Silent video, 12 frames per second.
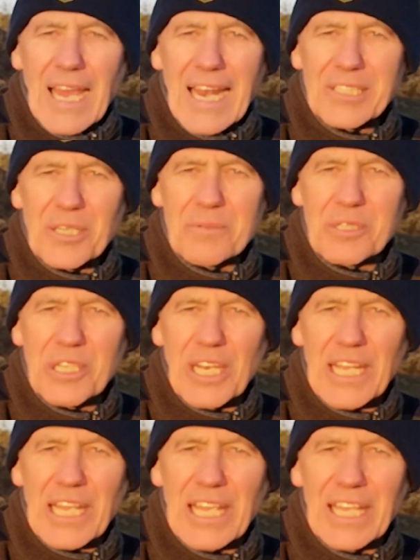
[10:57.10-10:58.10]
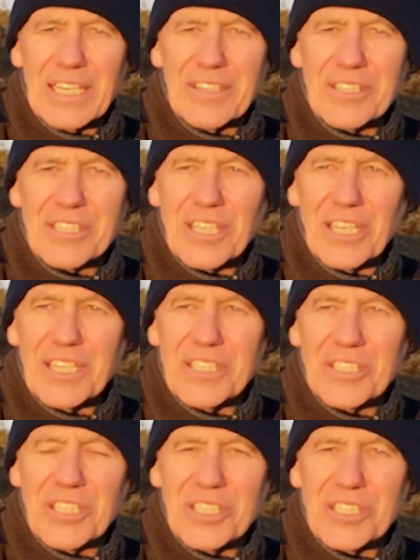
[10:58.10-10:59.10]
And as I'm sitting here, the sun
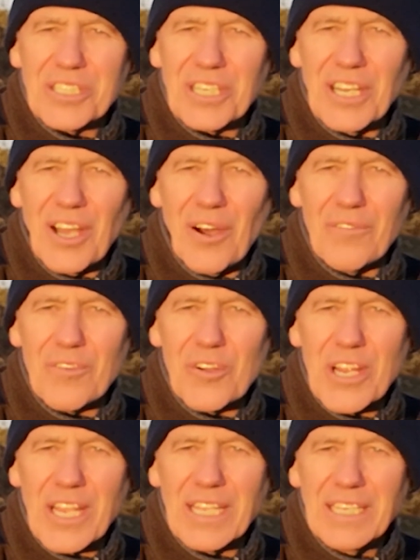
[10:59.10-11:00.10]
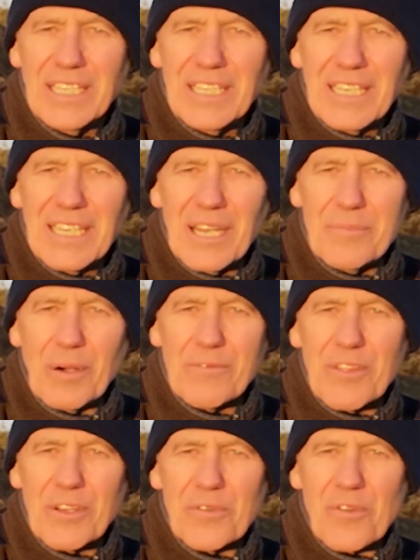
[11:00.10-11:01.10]
is just uh, hovering above the